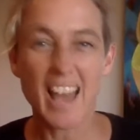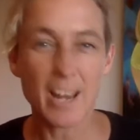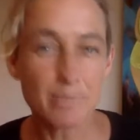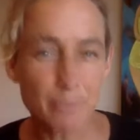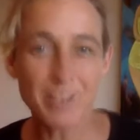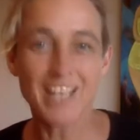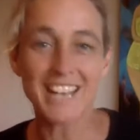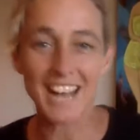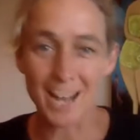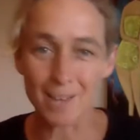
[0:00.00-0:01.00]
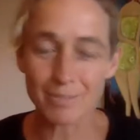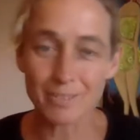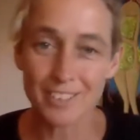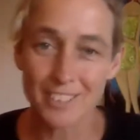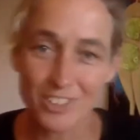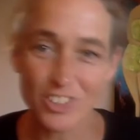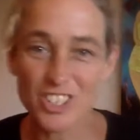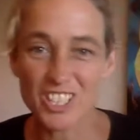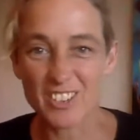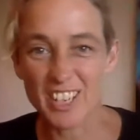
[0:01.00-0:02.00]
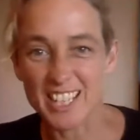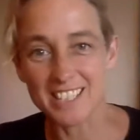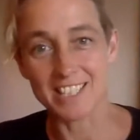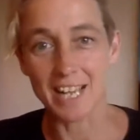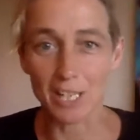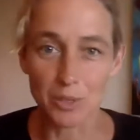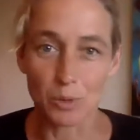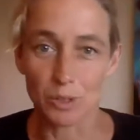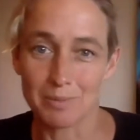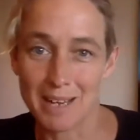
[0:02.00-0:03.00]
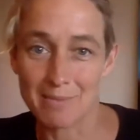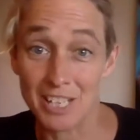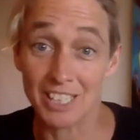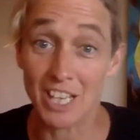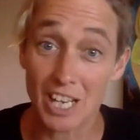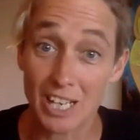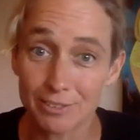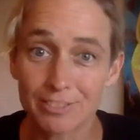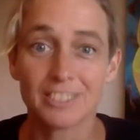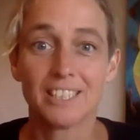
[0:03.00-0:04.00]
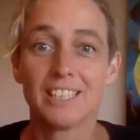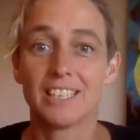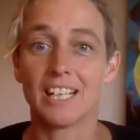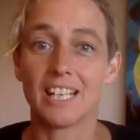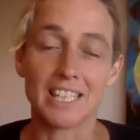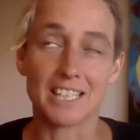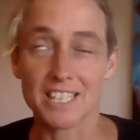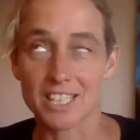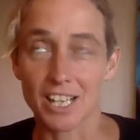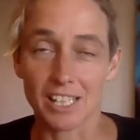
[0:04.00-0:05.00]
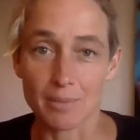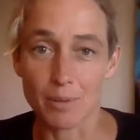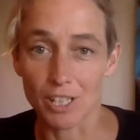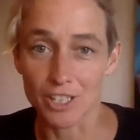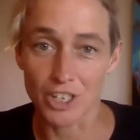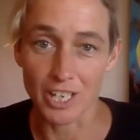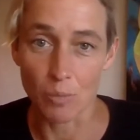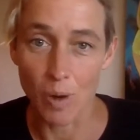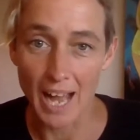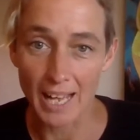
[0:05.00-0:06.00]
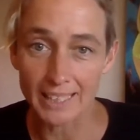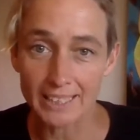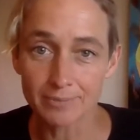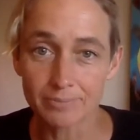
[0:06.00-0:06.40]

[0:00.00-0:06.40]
And I bring it up, not just so I get to tell you all about my life in a slightly apologetic way,